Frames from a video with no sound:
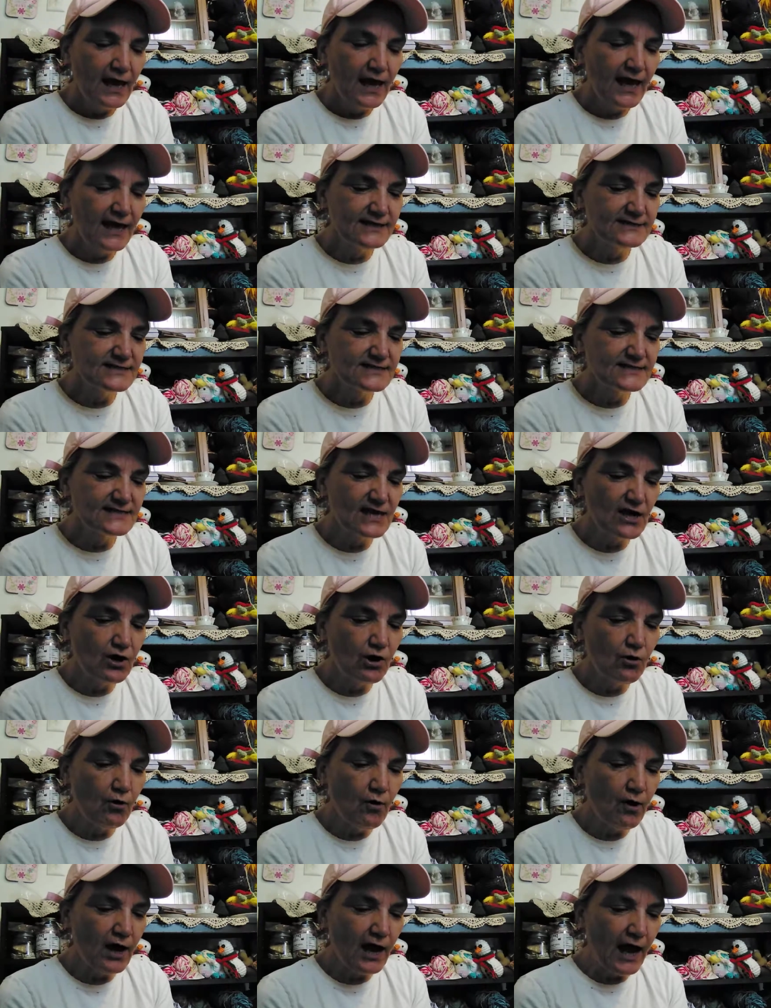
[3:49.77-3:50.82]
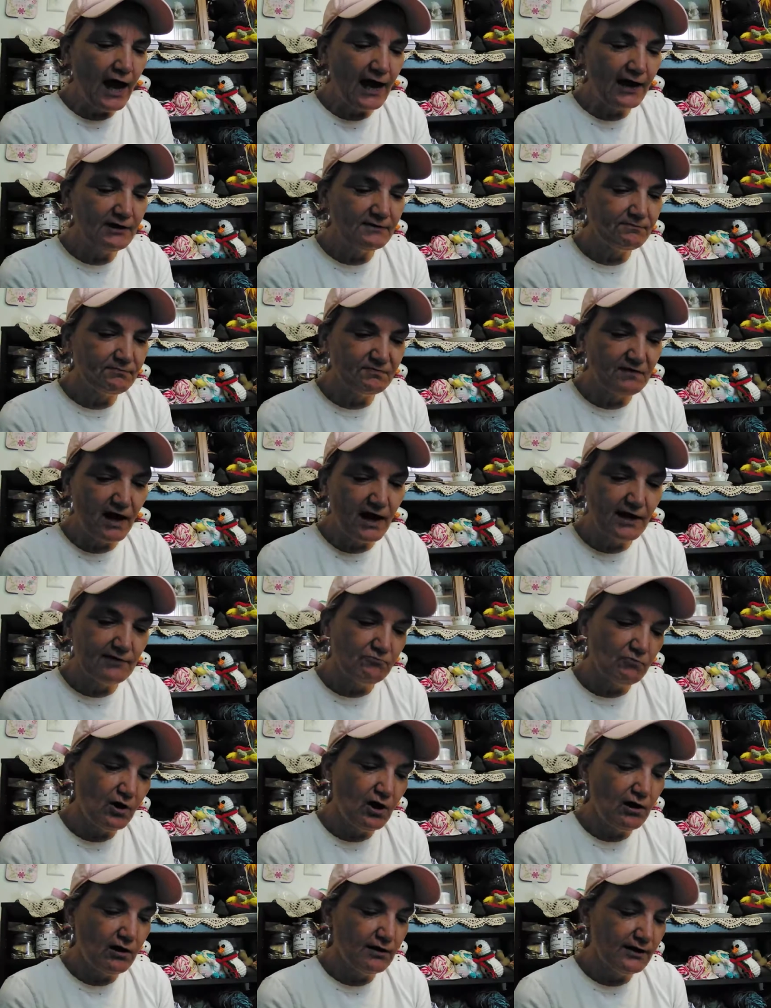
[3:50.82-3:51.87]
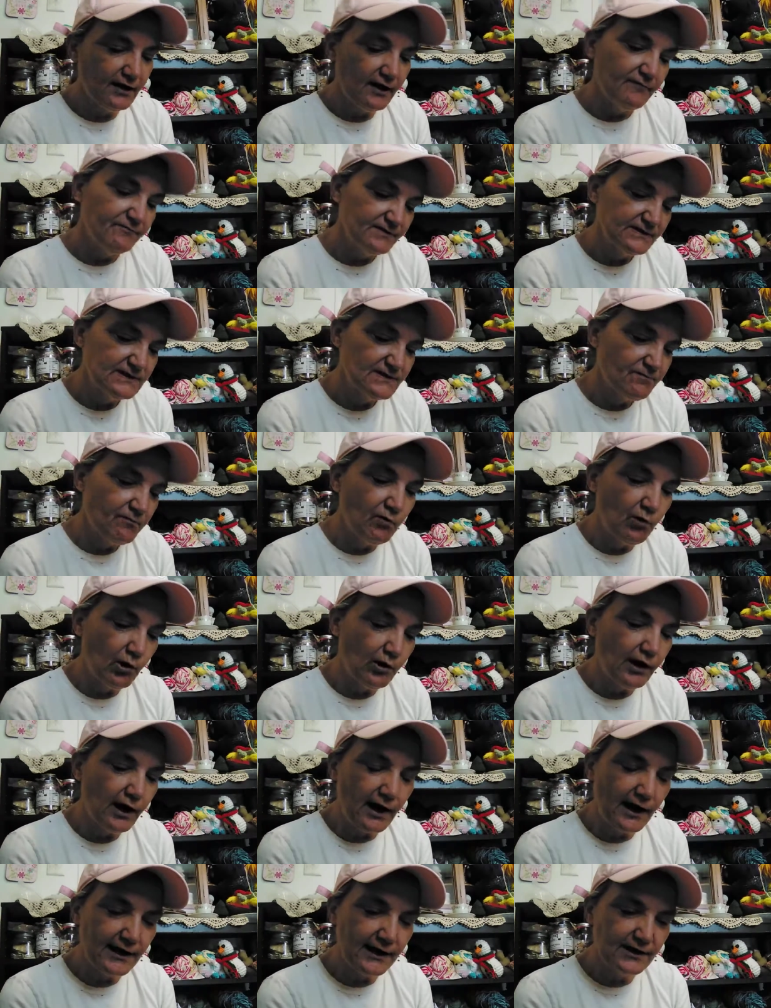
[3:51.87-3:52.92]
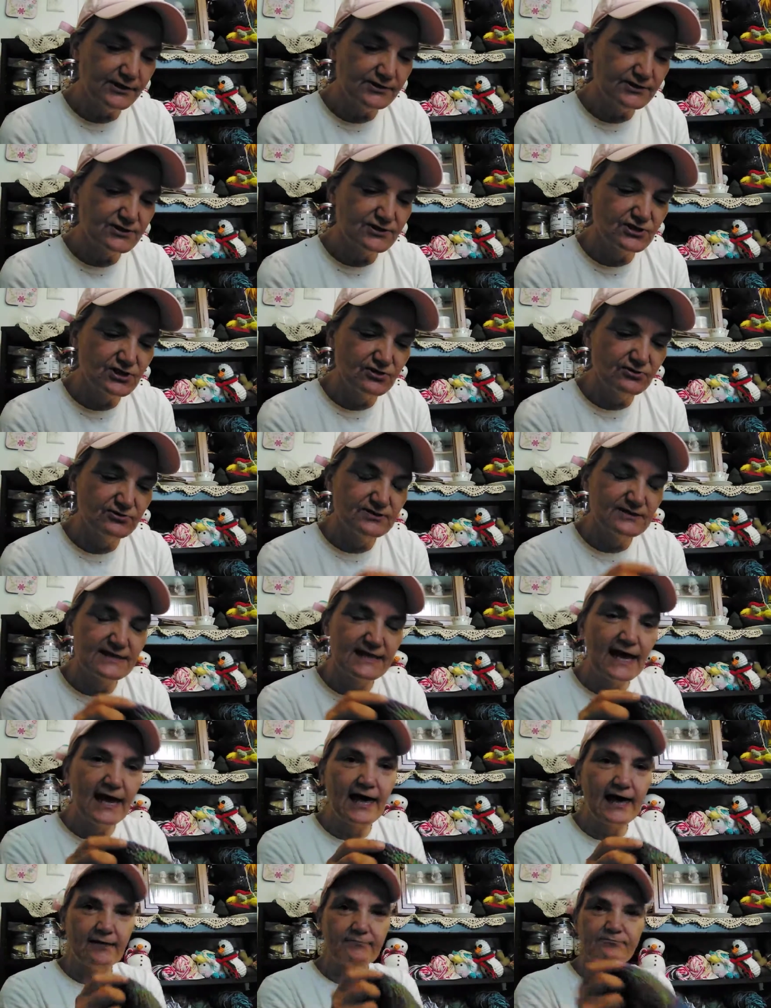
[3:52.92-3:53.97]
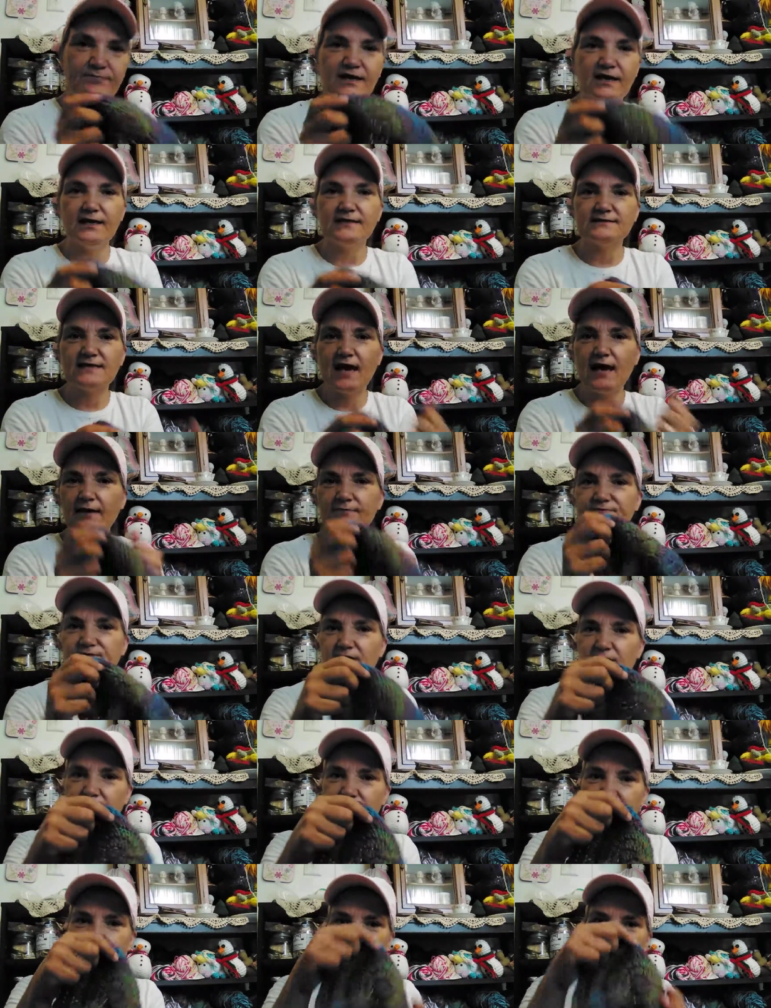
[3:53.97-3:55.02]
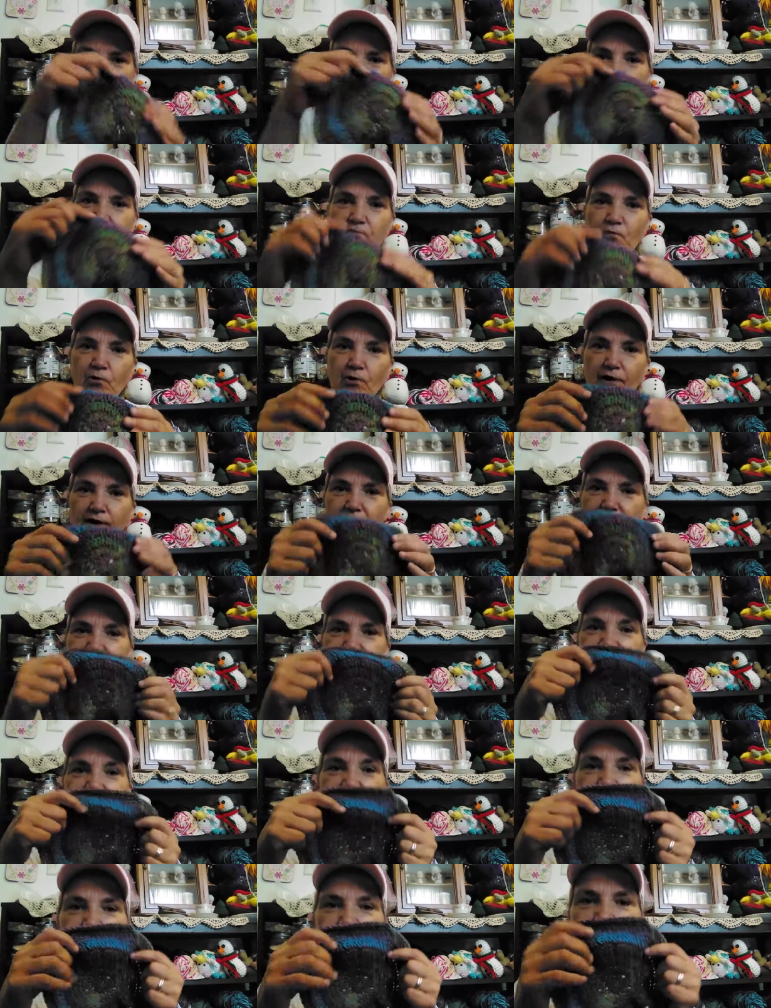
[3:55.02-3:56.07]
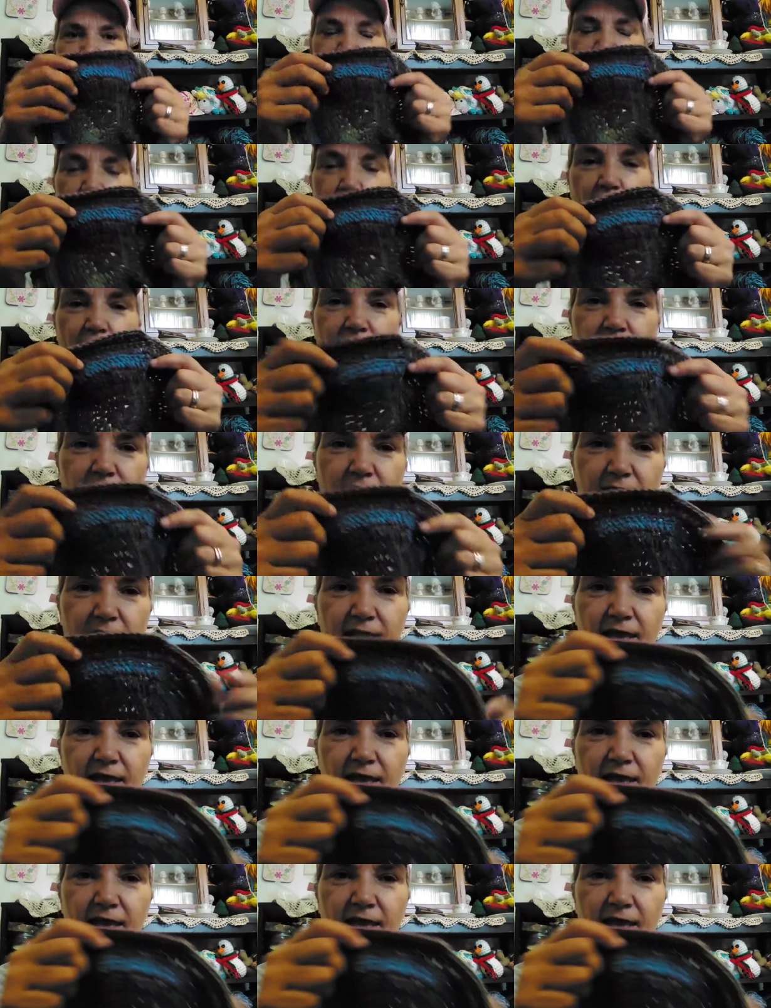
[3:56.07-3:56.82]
And so I thought, well, if it's four, I can just use that because hopscotch is a four. It's not a four.